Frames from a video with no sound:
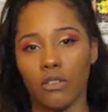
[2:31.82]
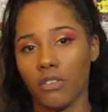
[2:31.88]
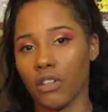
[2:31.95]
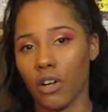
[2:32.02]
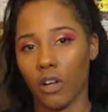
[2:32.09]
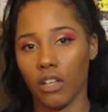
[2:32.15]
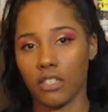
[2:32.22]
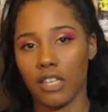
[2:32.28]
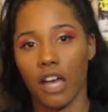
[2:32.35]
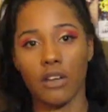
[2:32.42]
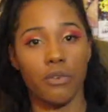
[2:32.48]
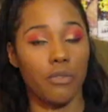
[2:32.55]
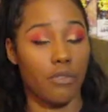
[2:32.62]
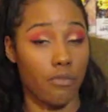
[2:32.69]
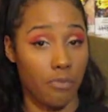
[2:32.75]
Stoner Girl
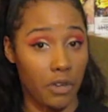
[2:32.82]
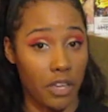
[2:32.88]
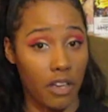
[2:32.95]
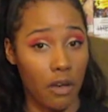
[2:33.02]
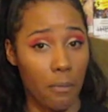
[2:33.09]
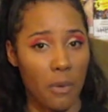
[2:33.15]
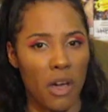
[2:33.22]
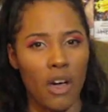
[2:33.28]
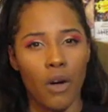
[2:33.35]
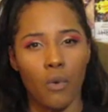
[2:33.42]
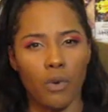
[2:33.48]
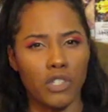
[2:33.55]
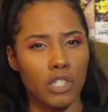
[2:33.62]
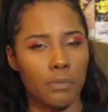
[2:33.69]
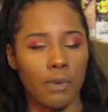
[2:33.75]
Otaku The Re-Up,
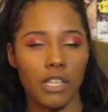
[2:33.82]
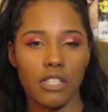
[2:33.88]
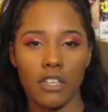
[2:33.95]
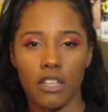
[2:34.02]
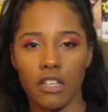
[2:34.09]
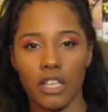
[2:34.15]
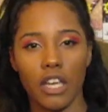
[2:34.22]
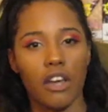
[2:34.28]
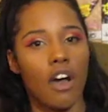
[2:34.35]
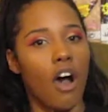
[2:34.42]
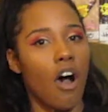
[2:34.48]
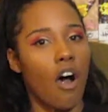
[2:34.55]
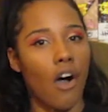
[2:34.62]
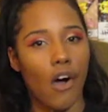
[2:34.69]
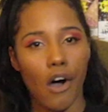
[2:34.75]
which is basically
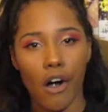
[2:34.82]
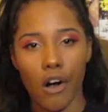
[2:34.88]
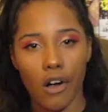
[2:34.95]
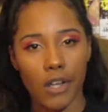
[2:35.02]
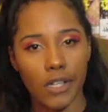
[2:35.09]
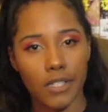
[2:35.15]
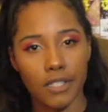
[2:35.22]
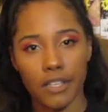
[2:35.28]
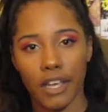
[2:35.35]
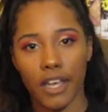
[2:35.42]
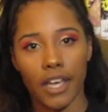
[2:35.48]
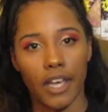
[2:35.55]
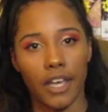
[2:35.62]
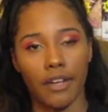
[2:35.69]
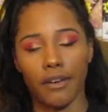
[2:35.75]
hauls
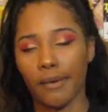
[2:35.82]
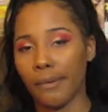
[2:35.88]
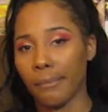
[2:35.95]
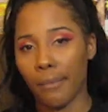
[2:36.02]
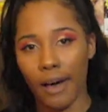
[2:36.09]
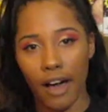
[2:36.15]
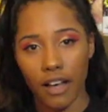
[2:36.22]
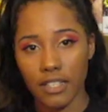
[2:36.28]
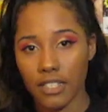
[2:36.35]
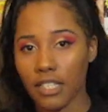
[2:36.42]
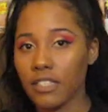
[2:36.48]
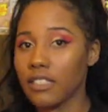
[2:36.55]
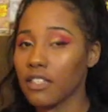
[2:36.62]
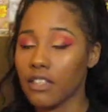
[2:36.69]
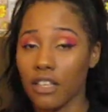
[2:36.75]
and
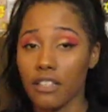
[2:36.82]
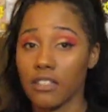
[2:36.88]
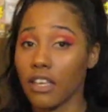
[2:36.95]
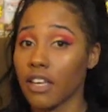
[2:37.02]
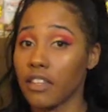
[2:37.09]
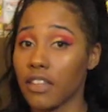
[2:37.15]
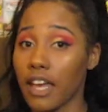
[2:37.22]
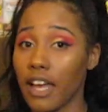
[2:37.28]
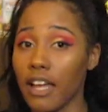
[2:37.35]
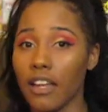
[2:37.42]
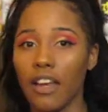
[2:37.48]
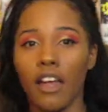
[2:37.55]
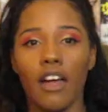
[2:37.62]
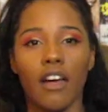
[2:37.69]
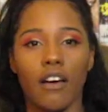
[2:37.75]
unboxings and things like that.
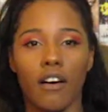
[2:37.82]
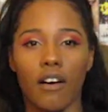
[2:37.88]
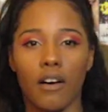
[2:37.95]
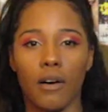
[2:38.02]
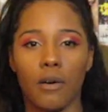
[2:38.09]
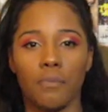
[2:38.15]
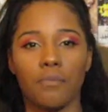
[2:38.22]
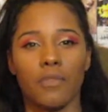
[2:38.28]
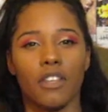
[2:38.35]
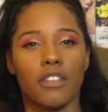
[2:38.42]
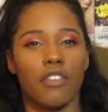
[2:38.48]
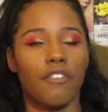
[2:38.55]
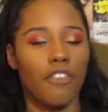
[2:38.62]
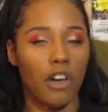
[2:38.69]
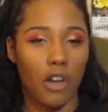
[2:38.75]
Um,
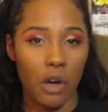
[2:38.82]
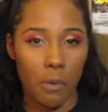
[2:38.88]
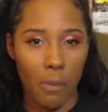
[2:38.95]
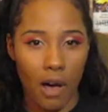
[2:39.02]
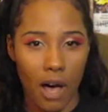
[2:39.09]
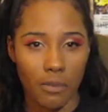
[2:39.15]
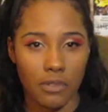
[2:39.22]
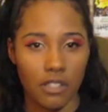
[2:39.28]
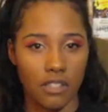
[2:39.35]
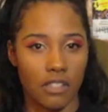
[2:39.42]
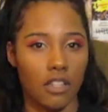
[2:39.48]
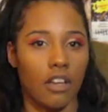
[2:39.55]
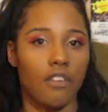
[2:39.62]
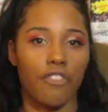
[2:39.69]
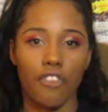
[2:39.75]
the Funko Pops and
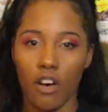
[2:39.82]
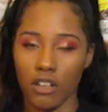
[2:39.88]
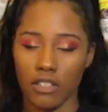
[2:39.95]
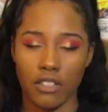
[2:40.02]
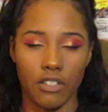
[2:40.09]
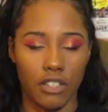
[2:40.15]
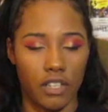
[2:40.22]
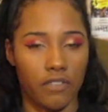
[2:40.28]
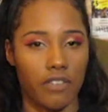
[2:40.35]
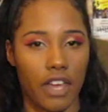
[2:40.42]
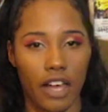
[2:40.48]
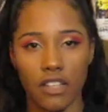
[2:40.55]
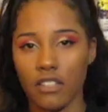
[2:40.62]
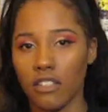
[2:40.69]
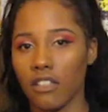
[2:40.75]
stuff falls underneath
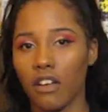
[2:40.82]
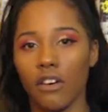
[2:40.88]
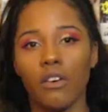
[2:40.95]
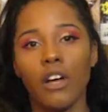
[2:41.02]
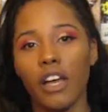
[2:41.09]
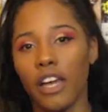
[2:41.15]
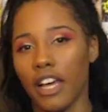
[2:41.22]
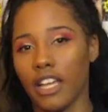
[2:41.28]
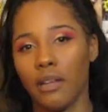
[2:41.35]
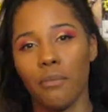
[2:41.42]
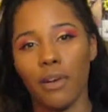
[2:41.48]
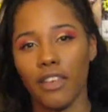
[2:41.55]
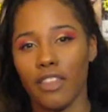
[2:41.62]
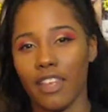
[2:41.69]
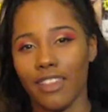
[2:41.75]
that. So
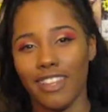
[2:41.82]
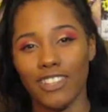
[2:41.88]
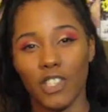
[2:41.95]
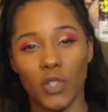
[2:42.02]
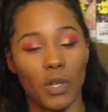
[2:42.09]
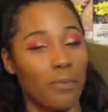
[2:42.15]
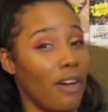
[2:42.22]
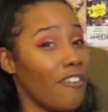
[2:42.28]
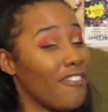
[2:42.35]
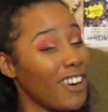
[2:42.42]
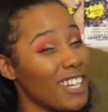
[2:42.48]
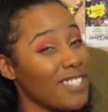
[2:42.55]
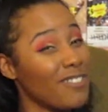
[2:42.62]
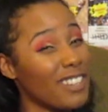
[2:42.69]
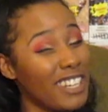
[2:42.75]
anybody that enjoyed my
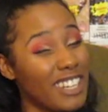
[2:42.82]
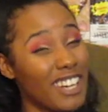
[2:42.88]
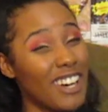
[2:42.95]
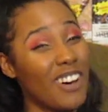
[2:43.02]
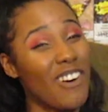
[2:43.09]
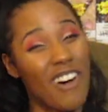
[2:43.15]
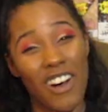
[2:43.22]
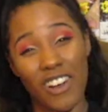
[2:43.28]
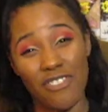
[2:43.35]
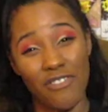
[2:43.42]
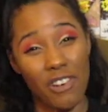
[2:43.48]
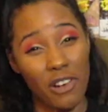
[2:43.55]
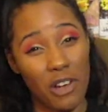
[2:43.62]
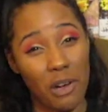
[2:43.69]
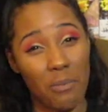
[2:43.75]
first video on
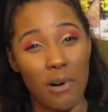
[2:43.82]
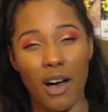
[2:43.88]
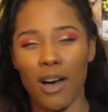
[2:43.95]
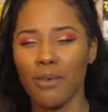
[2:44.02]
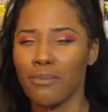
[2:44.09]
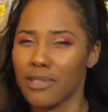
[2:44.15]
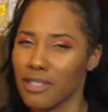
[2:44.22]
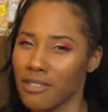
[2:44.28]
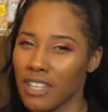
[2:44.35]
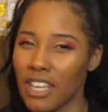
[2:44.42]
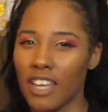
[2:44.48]
Funko Pops,